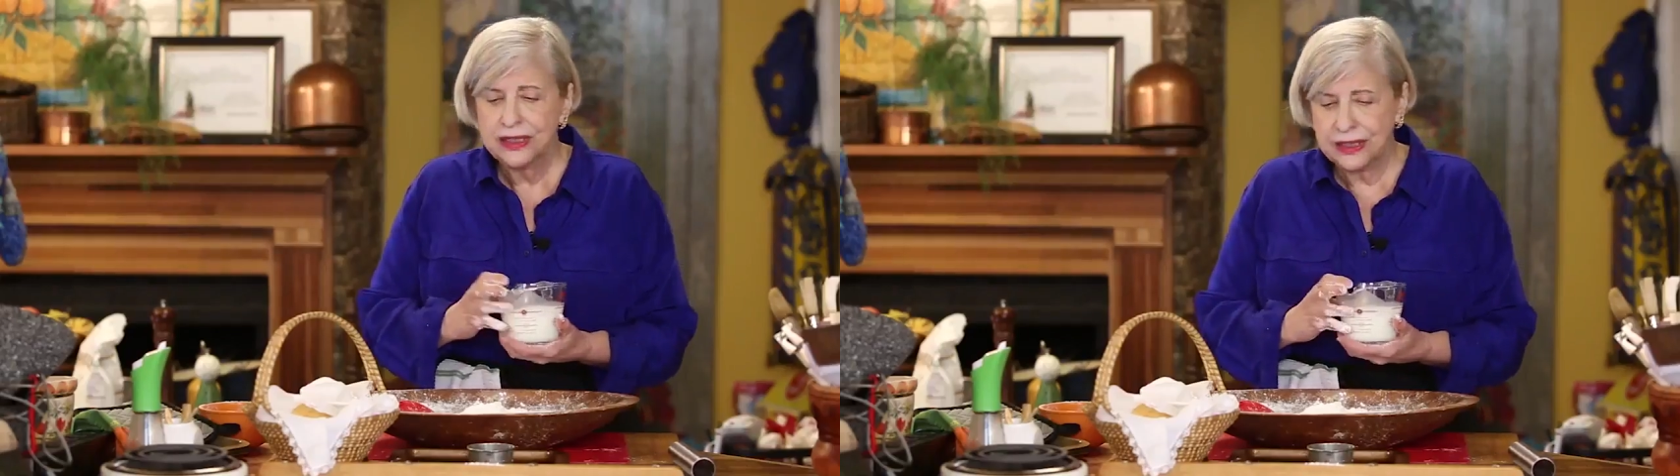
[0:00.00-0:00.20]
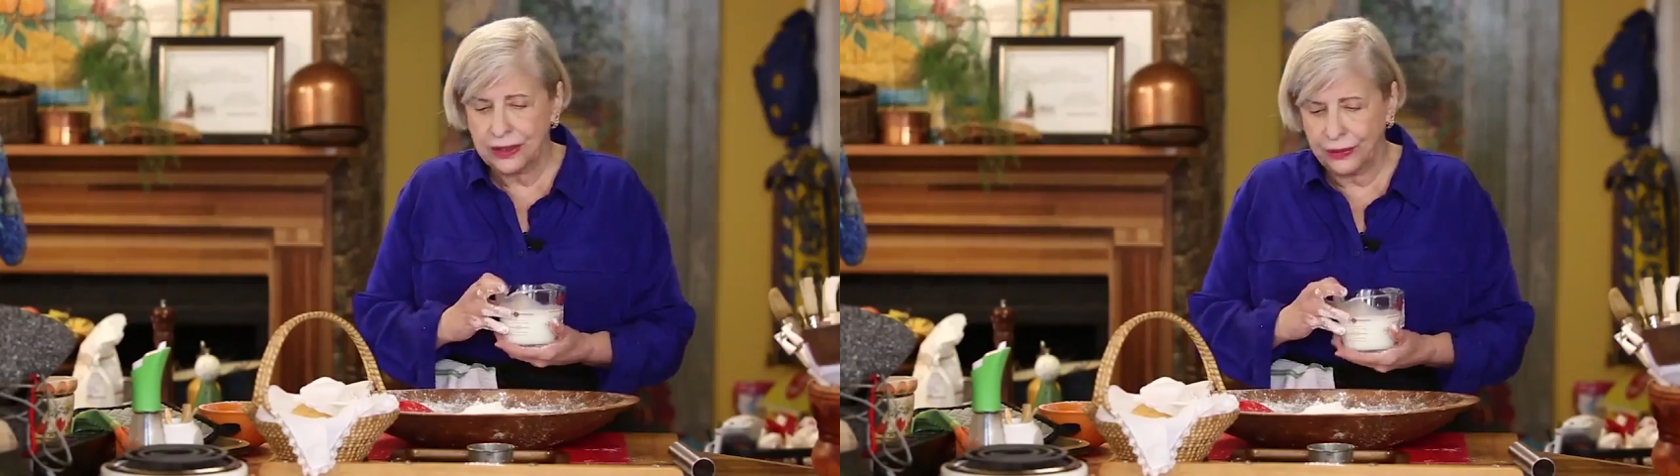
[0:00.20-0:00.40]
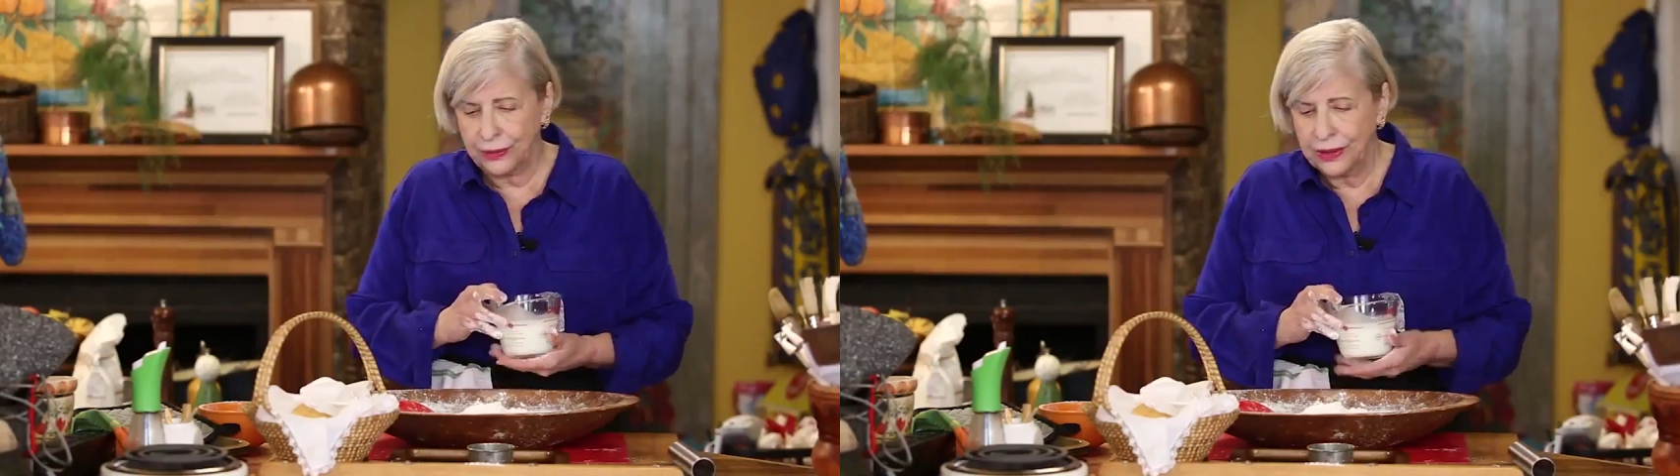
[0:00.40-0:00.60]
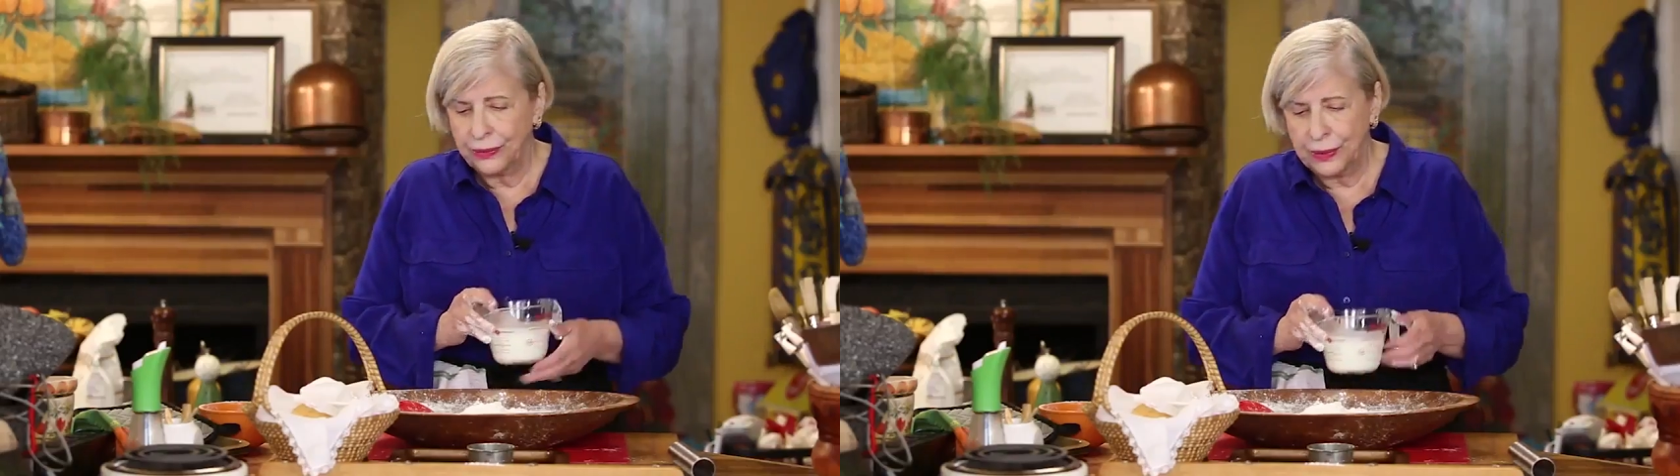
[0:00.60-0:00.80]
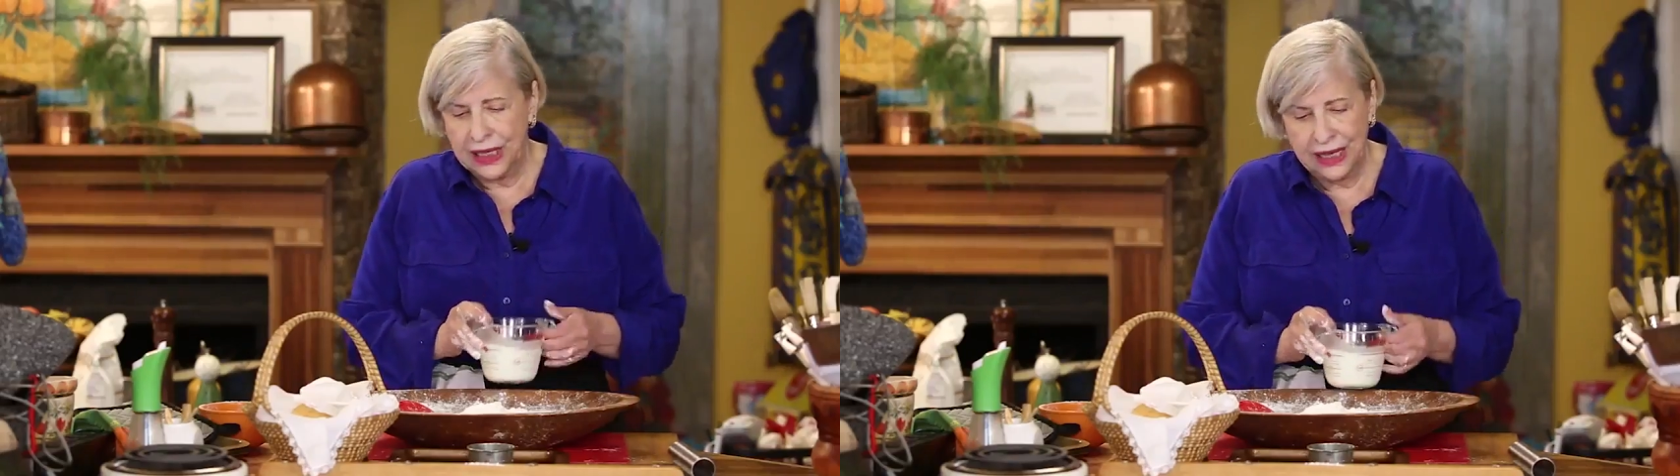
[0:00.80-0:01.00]
So
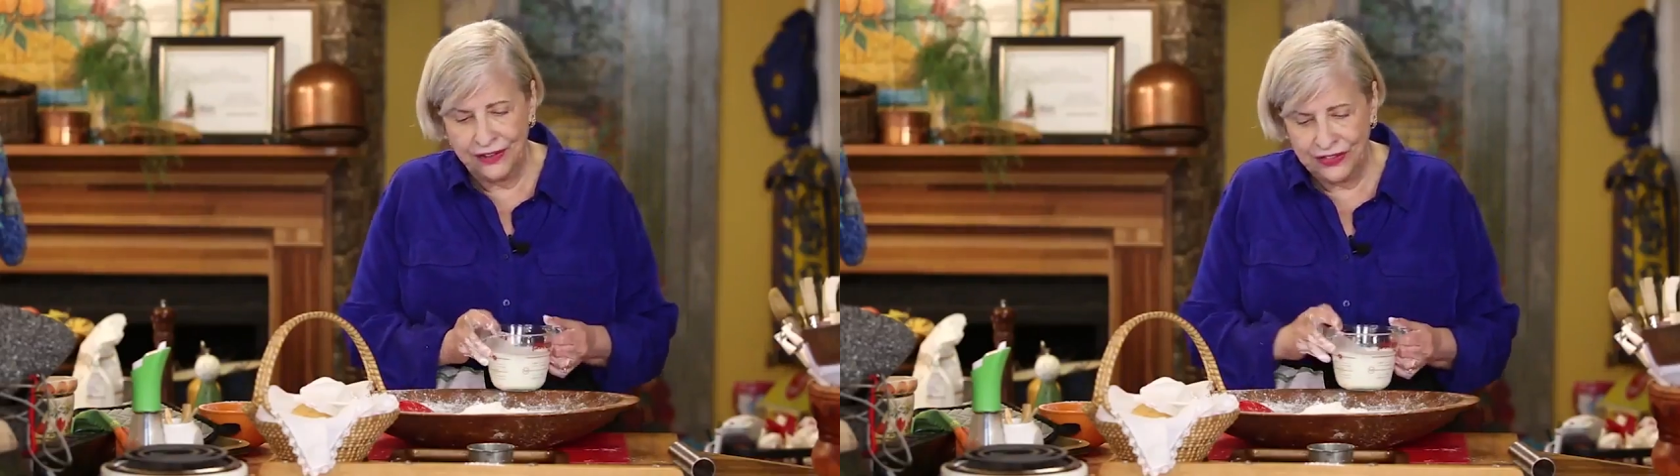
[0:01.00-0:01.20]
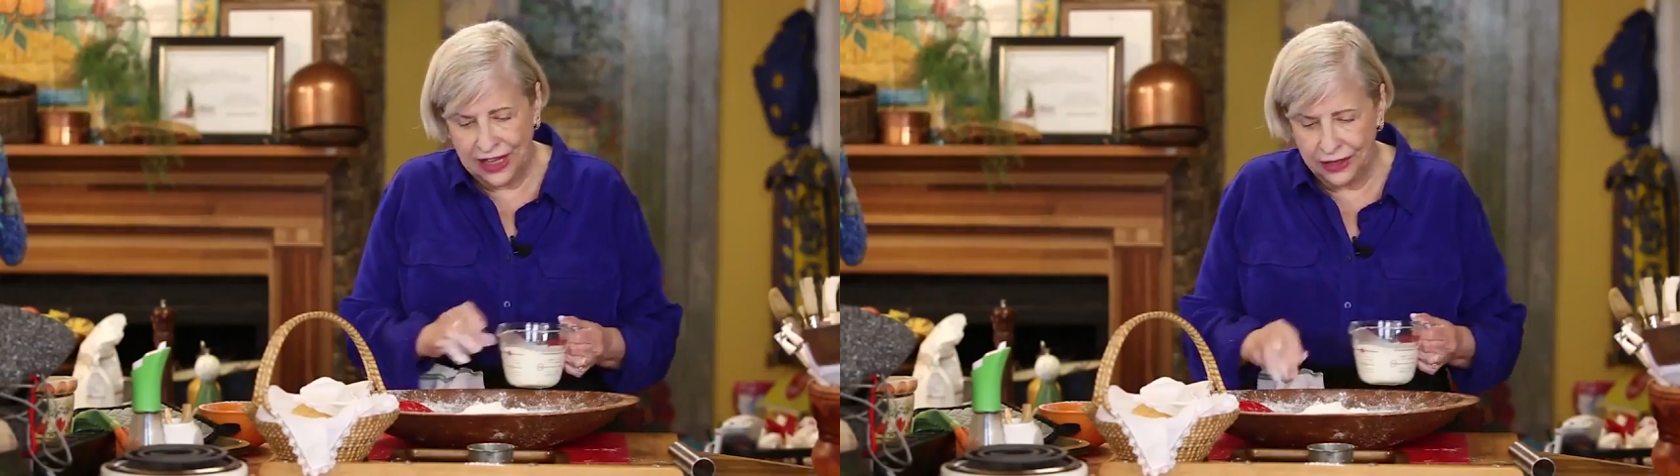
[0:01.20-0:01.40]
we have